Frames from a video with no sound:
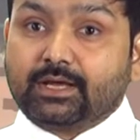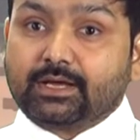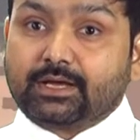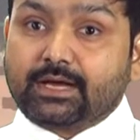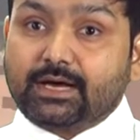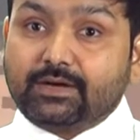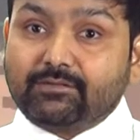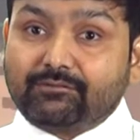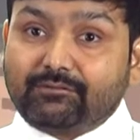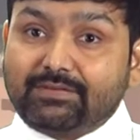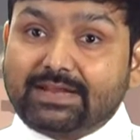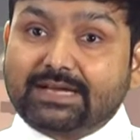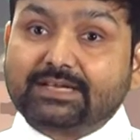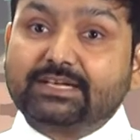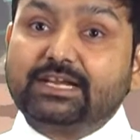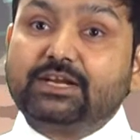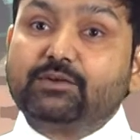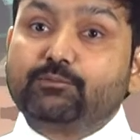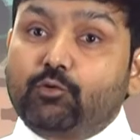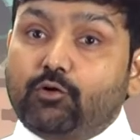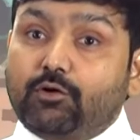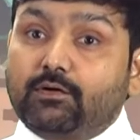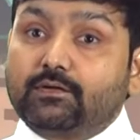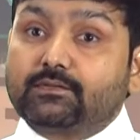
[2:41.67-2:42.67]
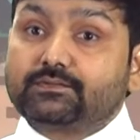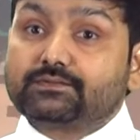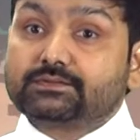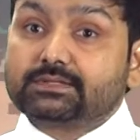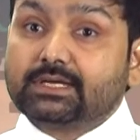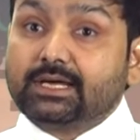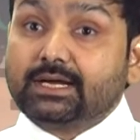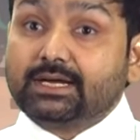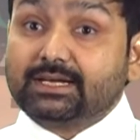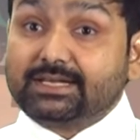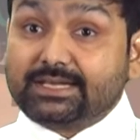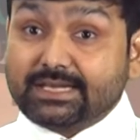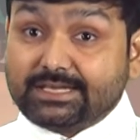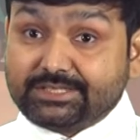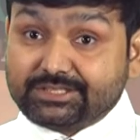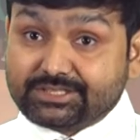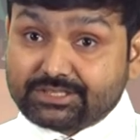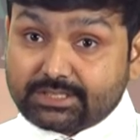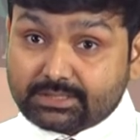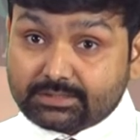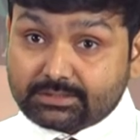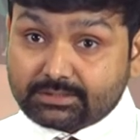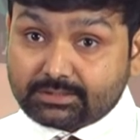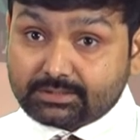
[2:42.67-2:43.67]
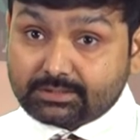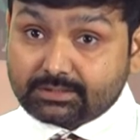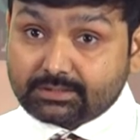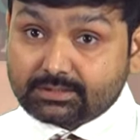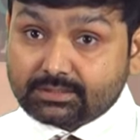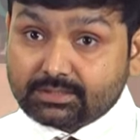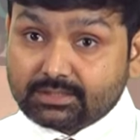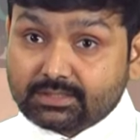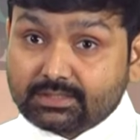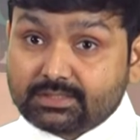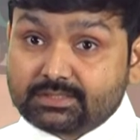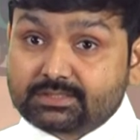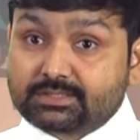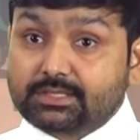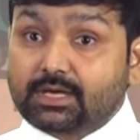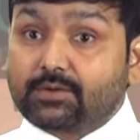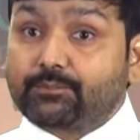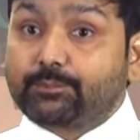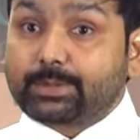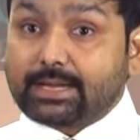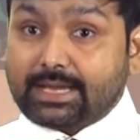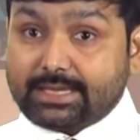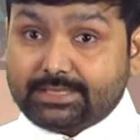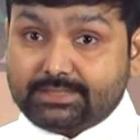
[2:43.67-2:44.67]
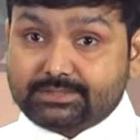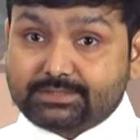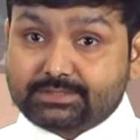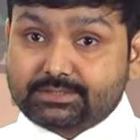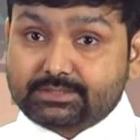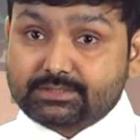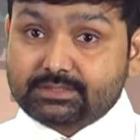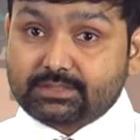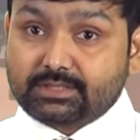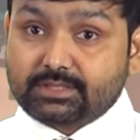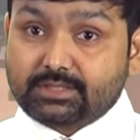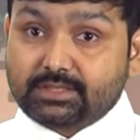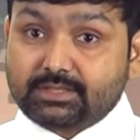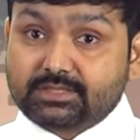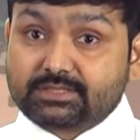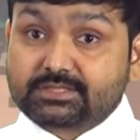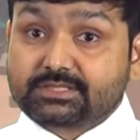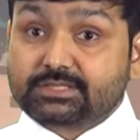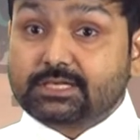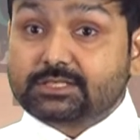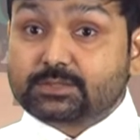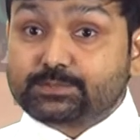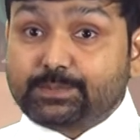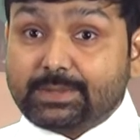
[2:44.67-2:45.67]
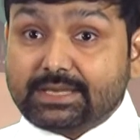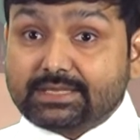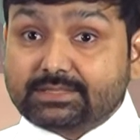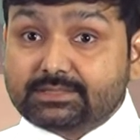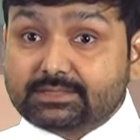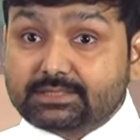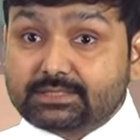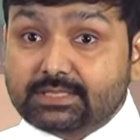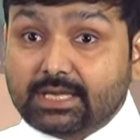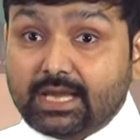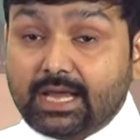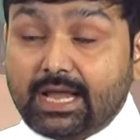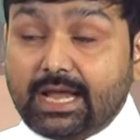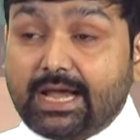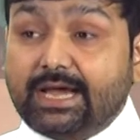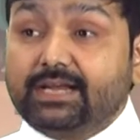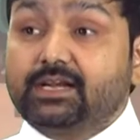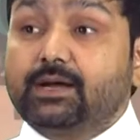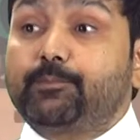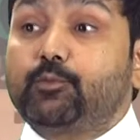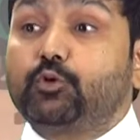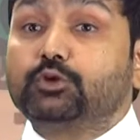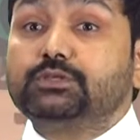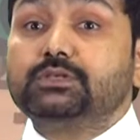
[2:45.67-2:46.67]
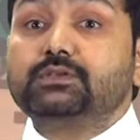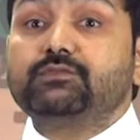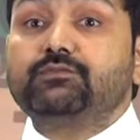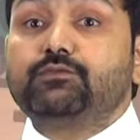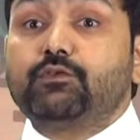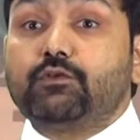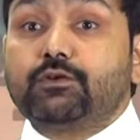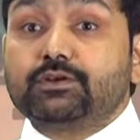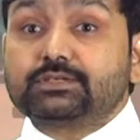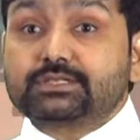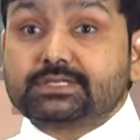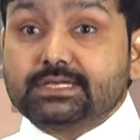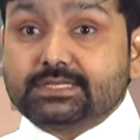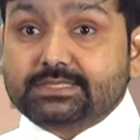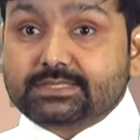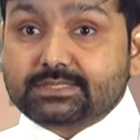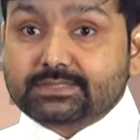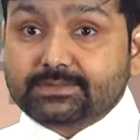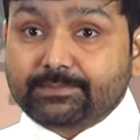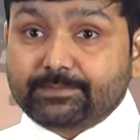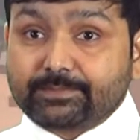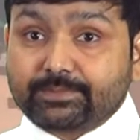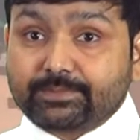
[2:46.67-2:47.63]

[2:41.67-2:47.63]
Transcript: Conflict involves tension, surprise, suspense, and opposing forces.